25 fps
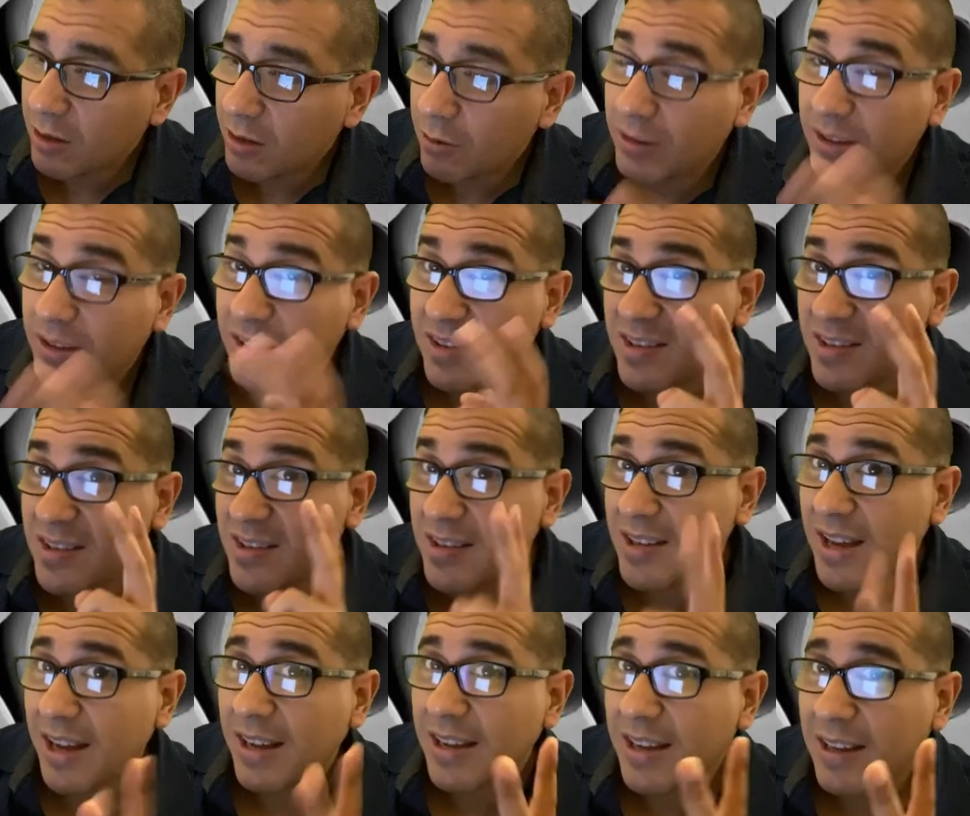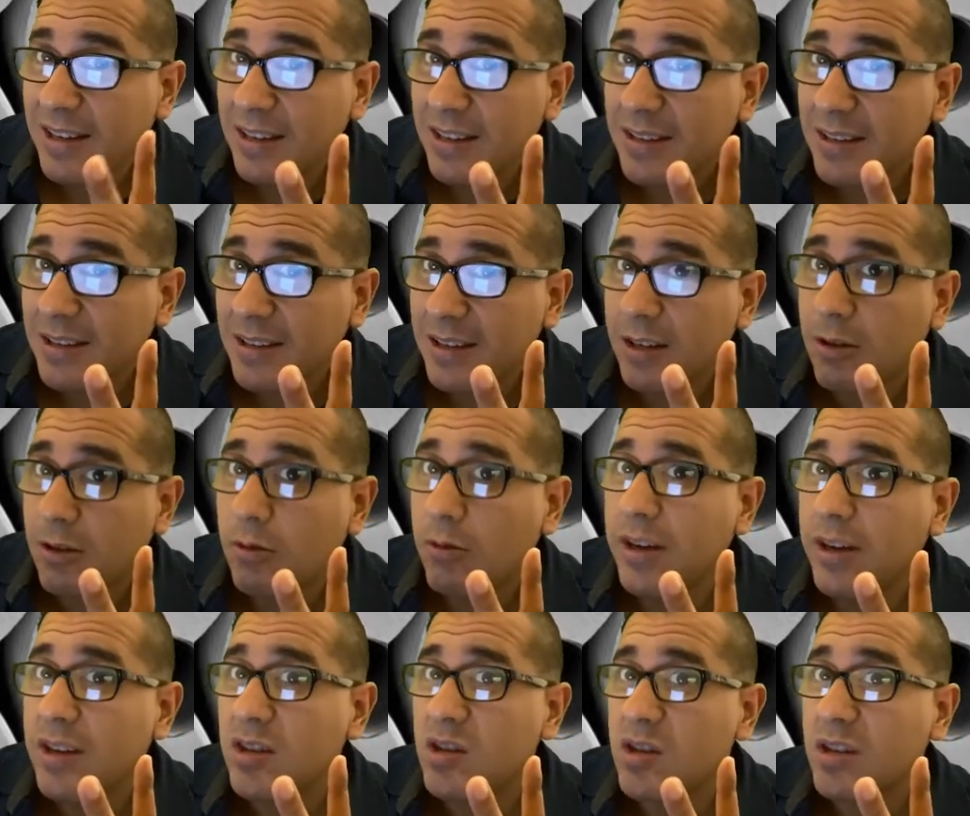with the second
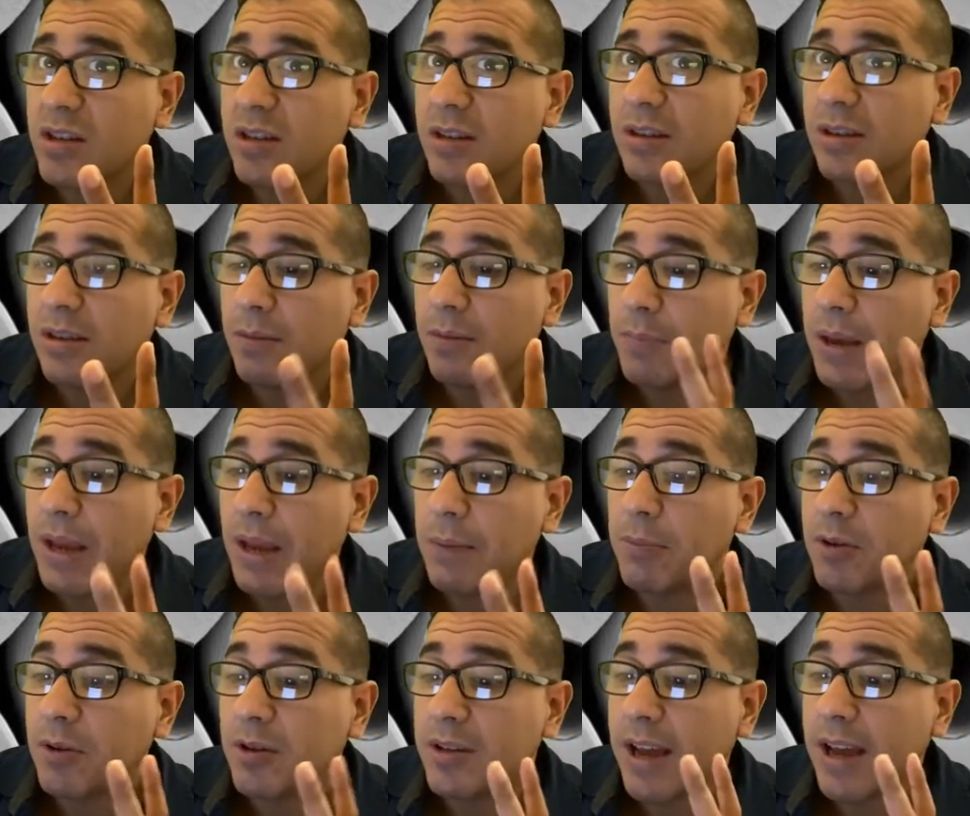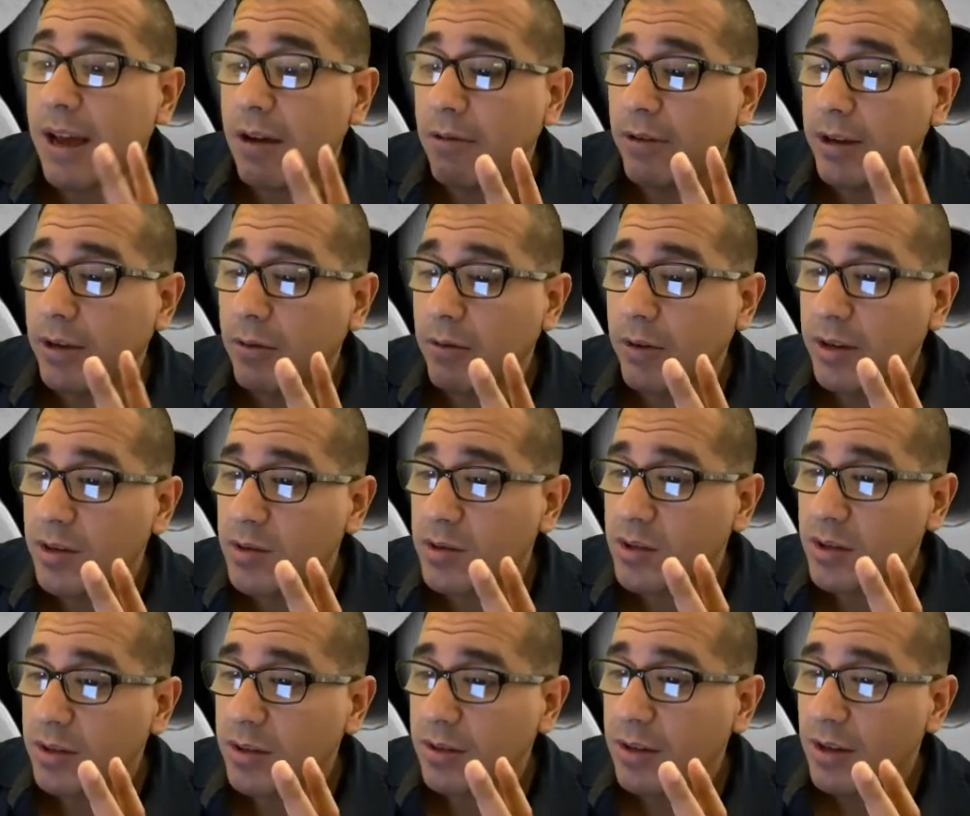equation, the paper towel
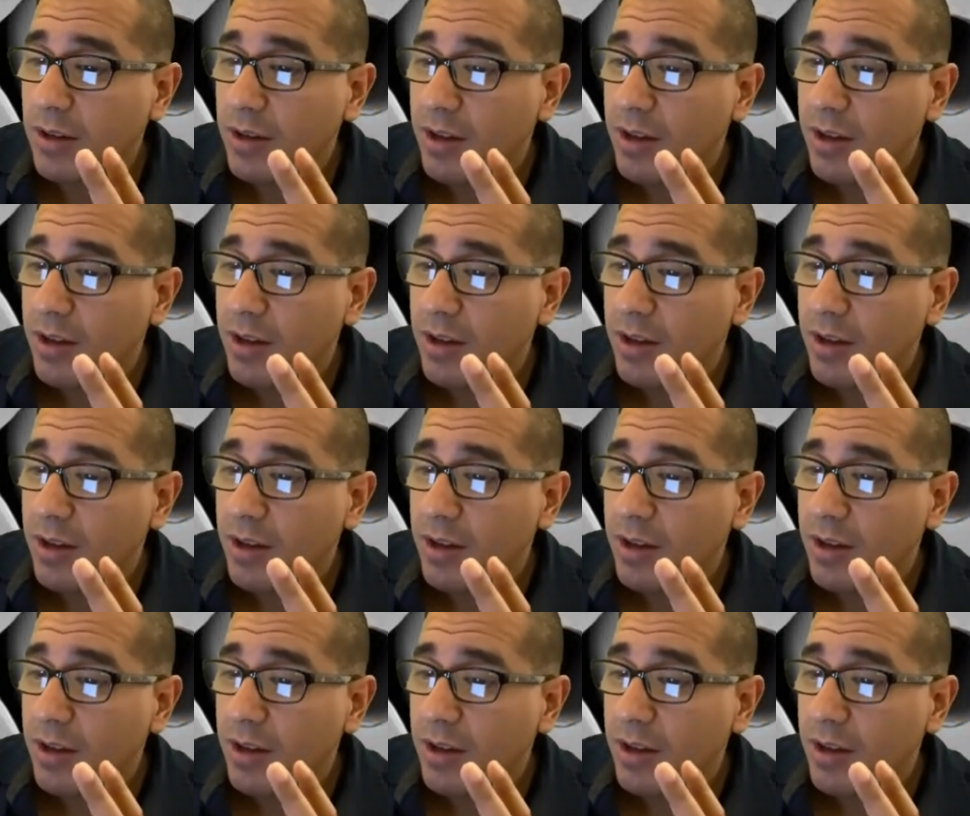equation.